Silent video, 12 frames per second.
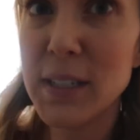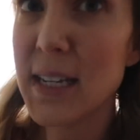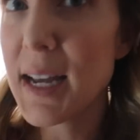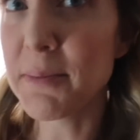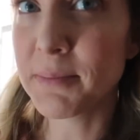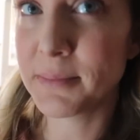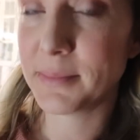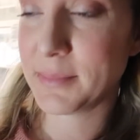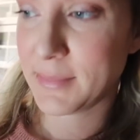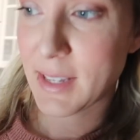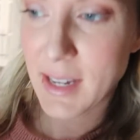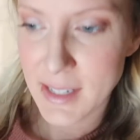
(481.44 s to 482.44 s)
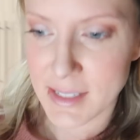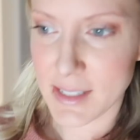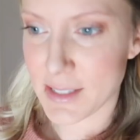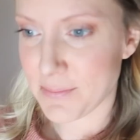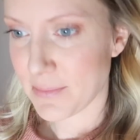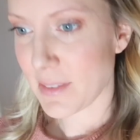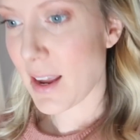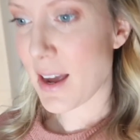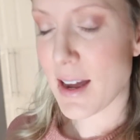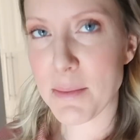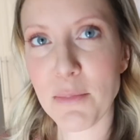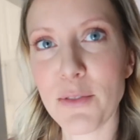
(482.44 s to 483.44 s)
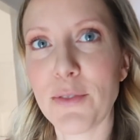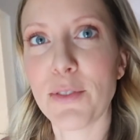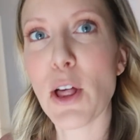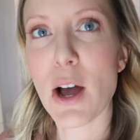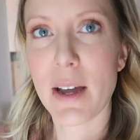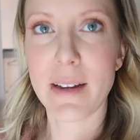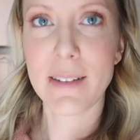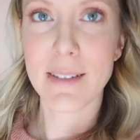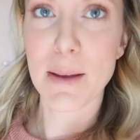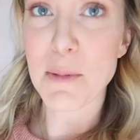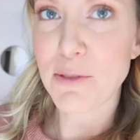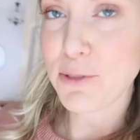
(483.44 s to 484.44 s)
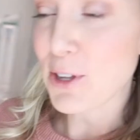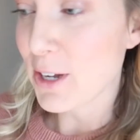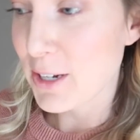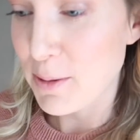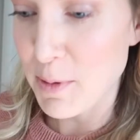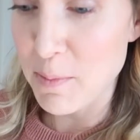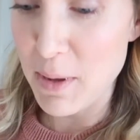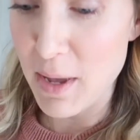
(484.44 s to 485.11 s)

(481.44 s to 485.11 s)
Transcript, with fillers: the time because I'm flawed. I'm a flawed human